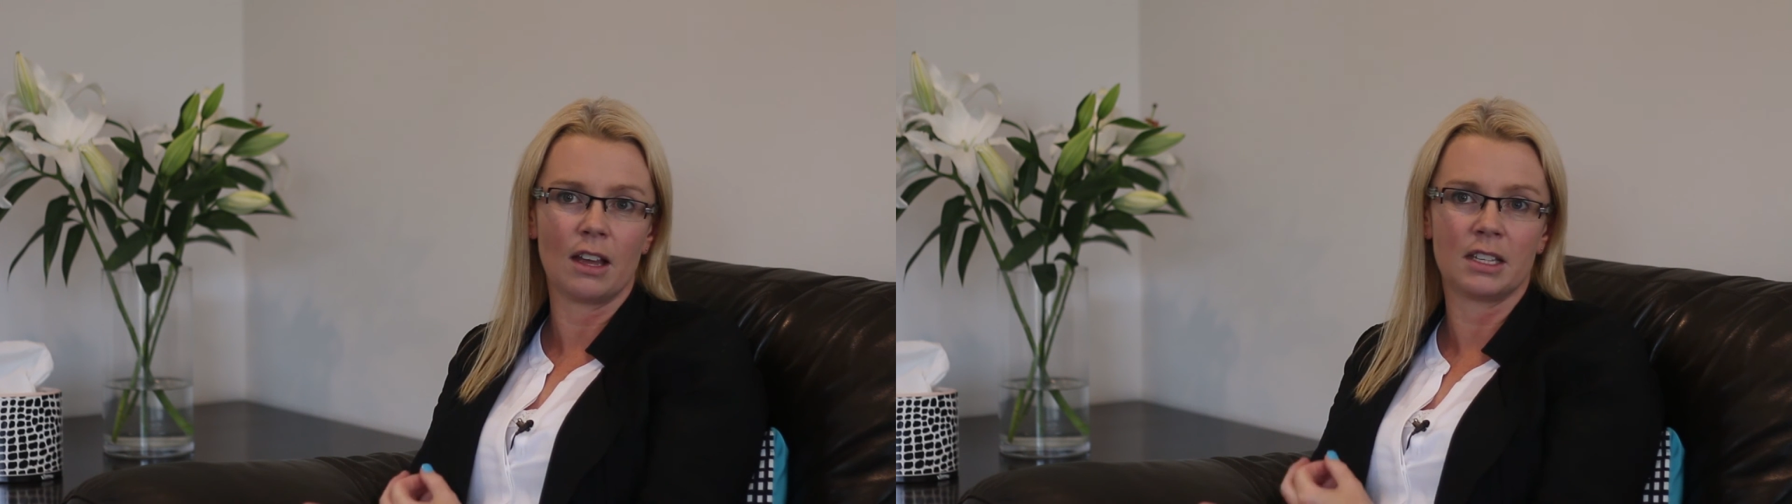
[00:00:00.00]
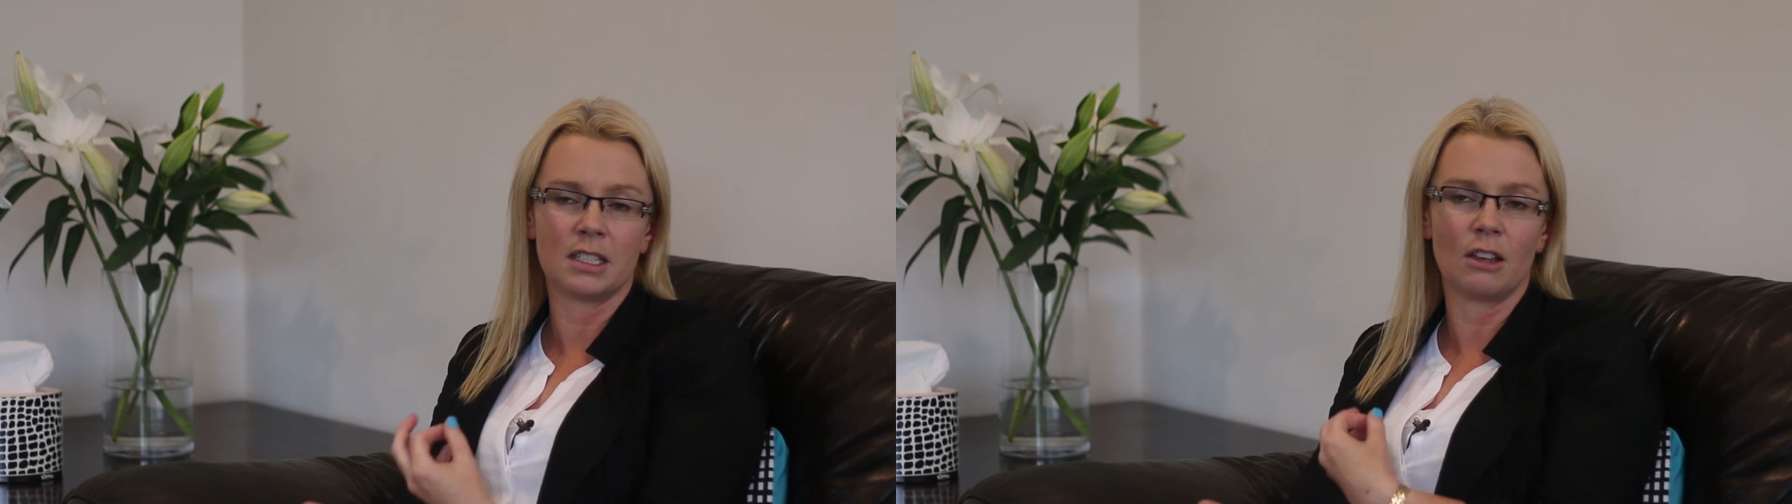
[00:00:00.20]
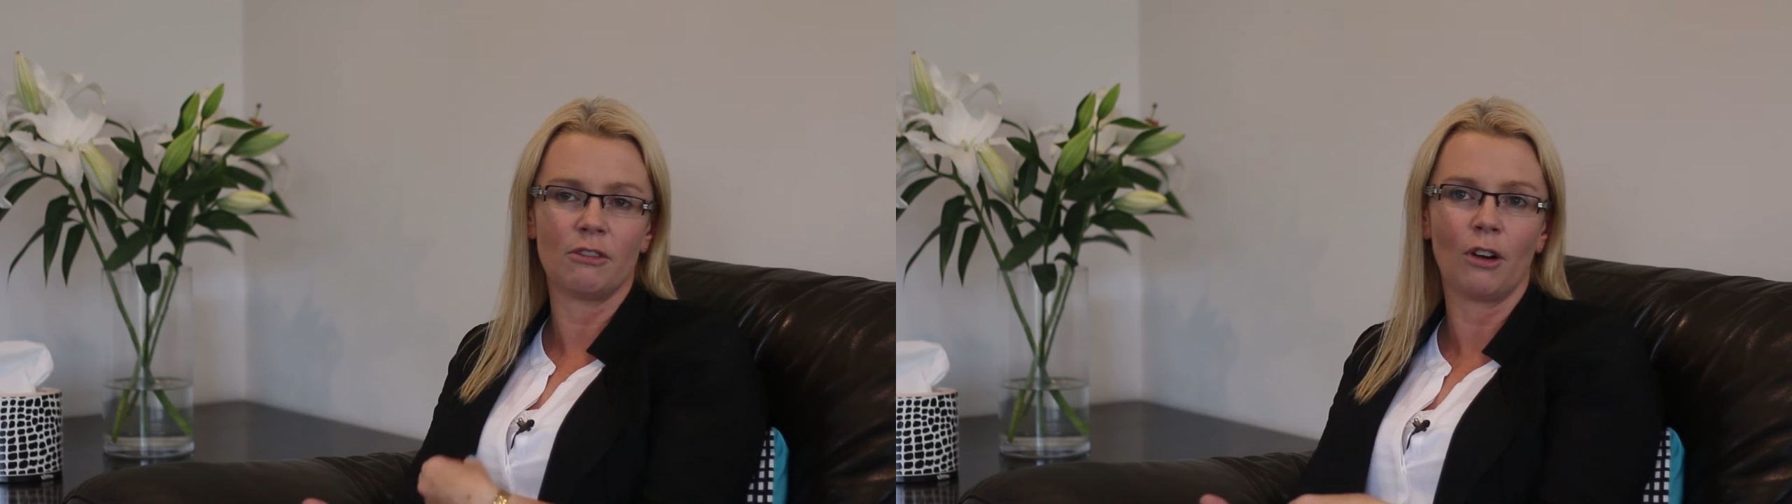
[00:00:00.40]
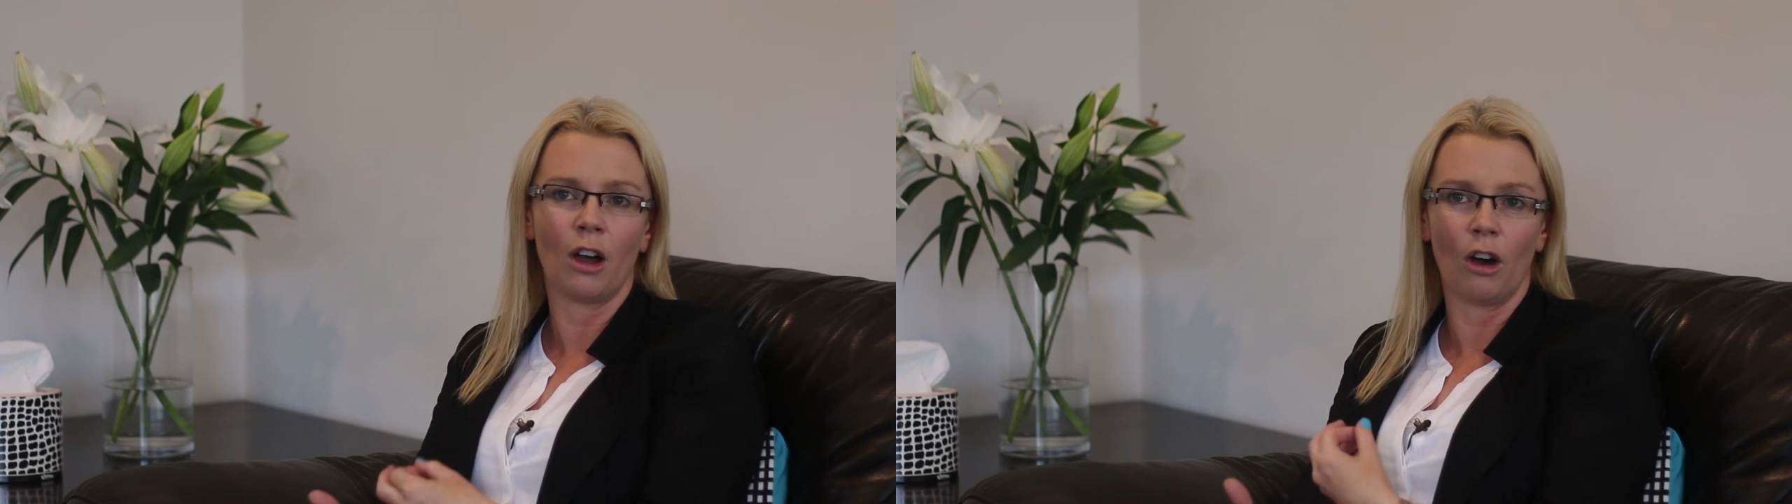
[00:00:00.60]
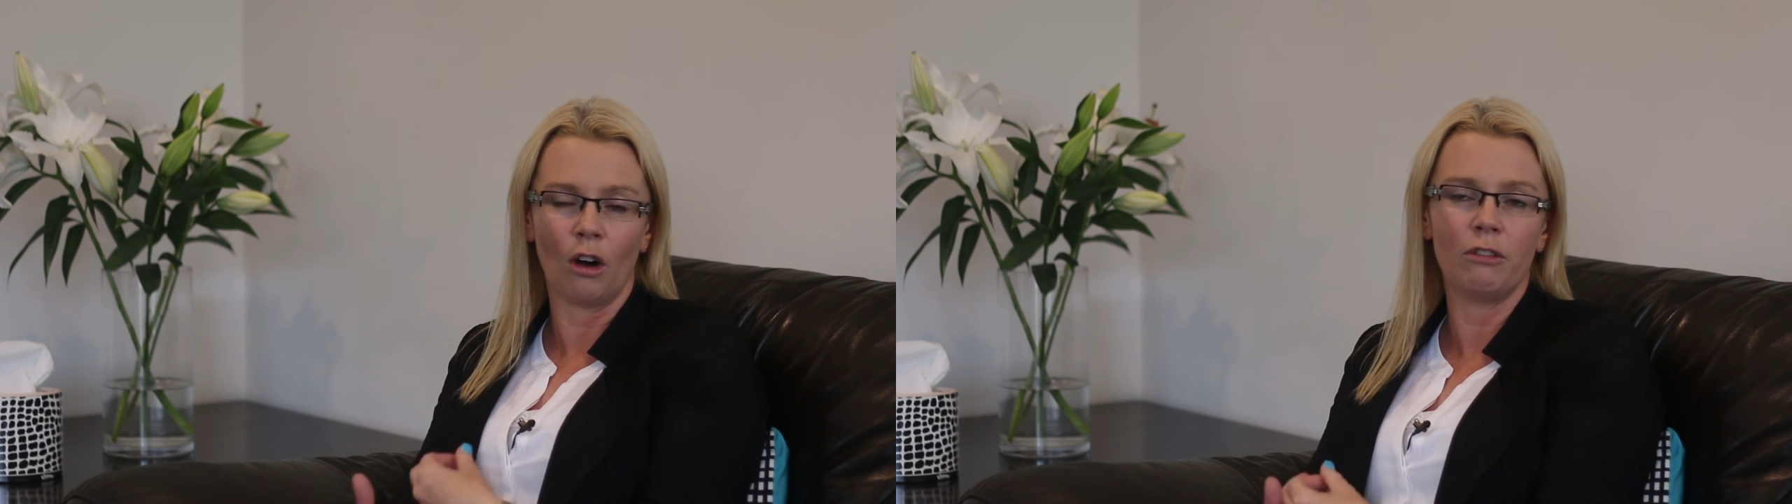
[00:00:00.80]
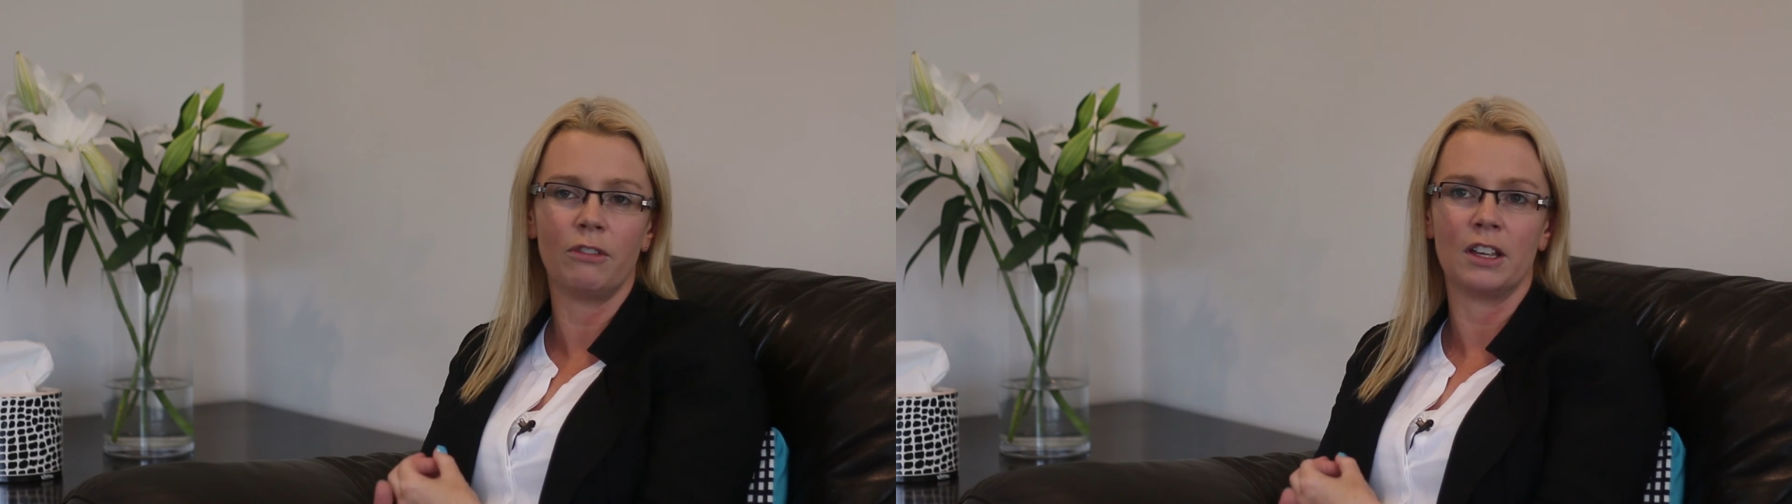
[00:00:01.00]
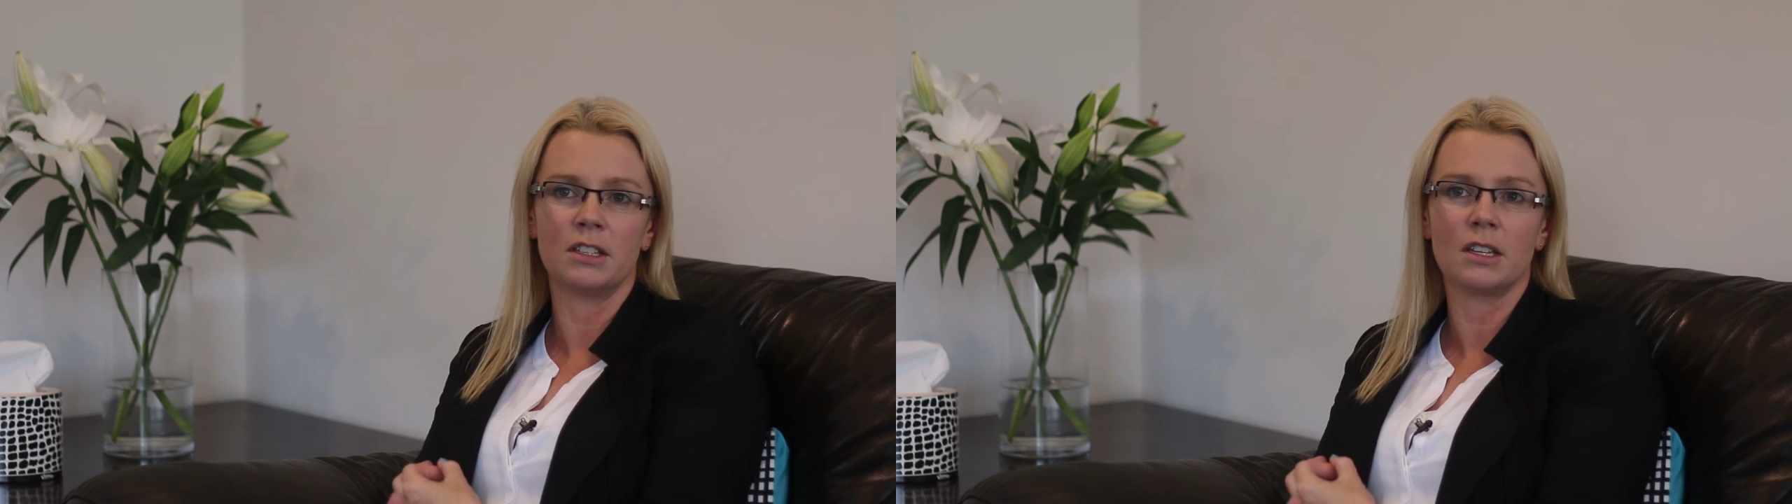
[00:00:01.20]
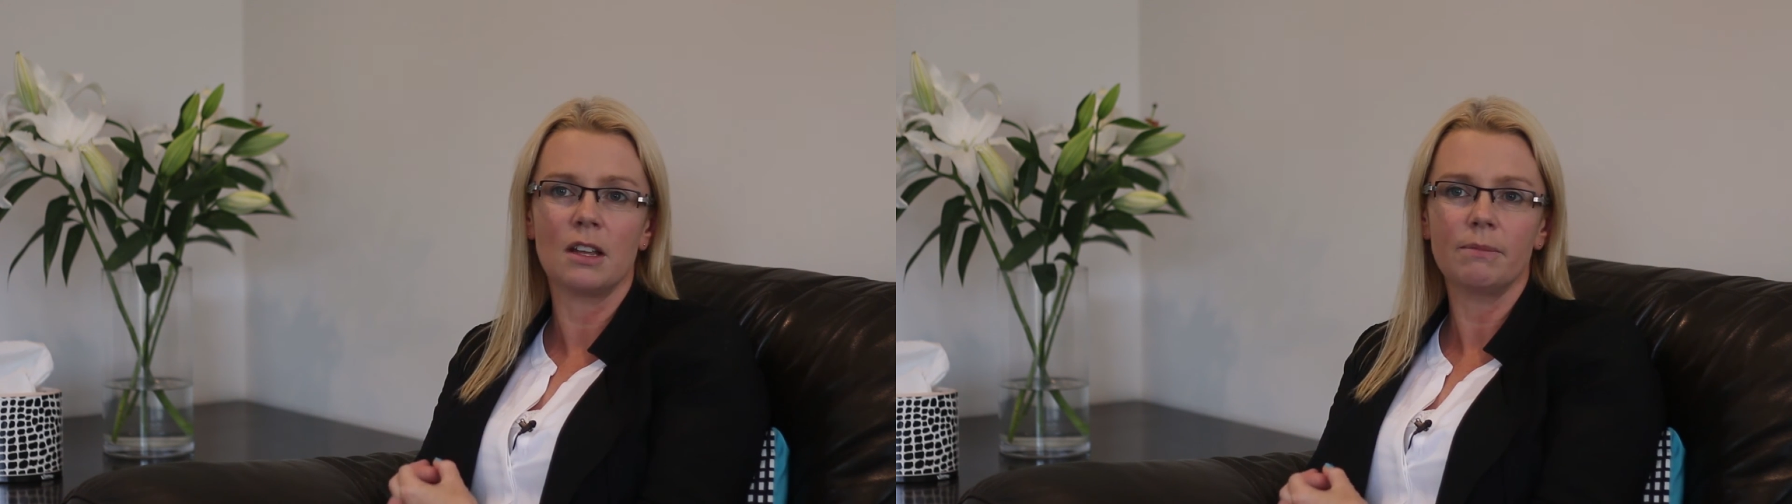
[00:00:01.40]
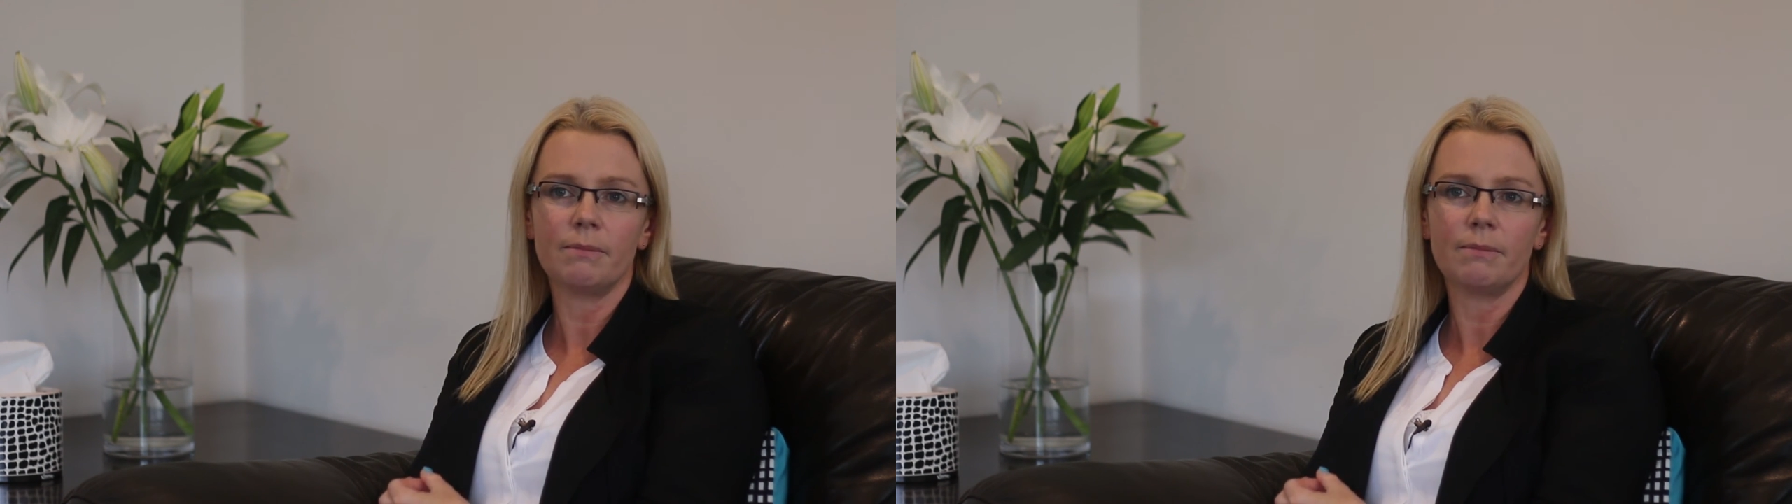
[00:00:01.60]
Escea fire offers,